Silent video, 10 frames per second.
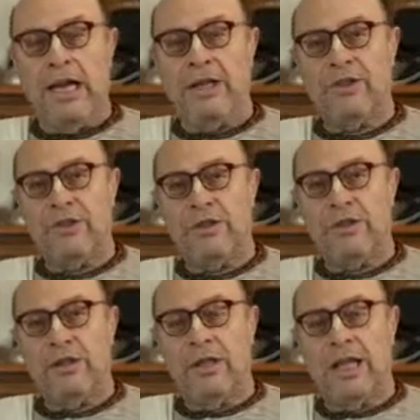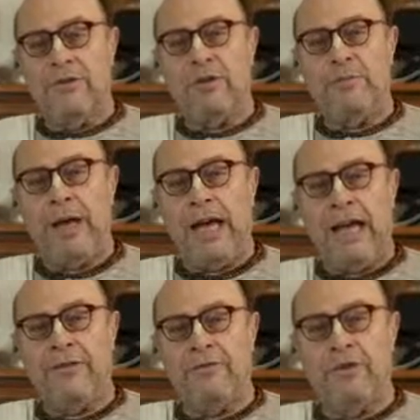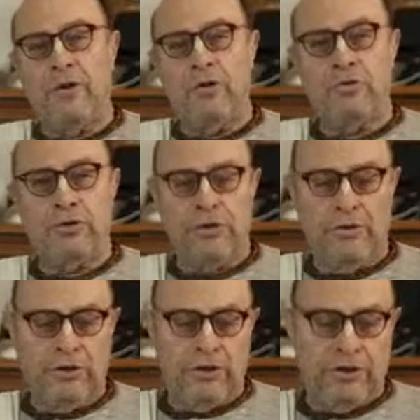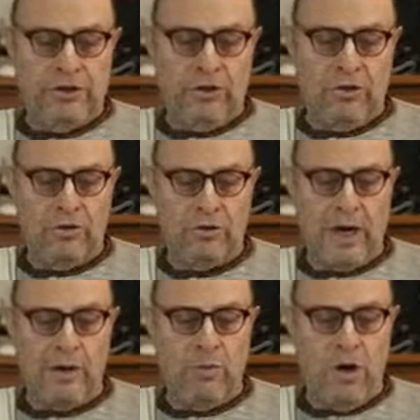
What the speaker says: ask, if the path of devotional service is so great,